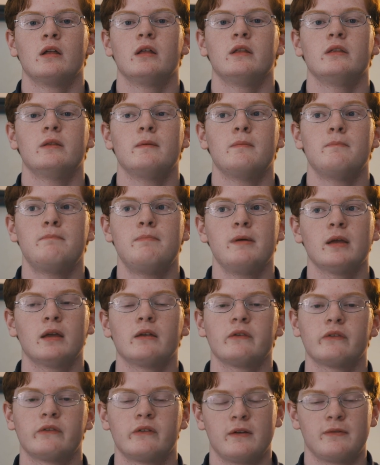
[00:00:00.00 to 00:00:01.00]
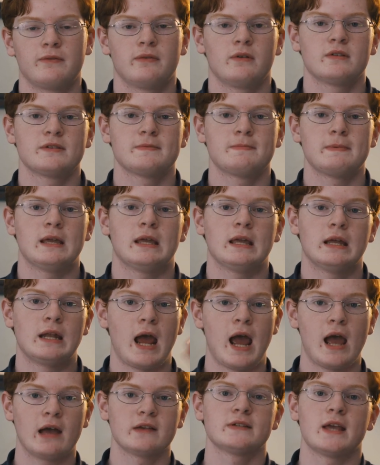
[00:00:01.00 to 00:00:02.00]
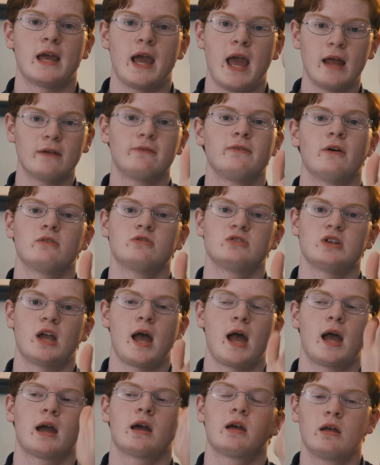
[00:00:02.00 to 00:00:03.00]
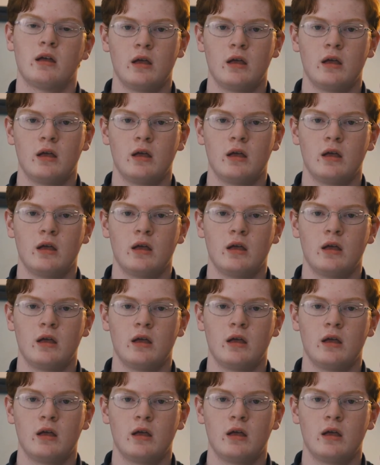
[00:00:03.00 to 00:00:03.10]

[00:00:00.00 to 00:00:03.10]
The biggest difference being it has a headphone jack.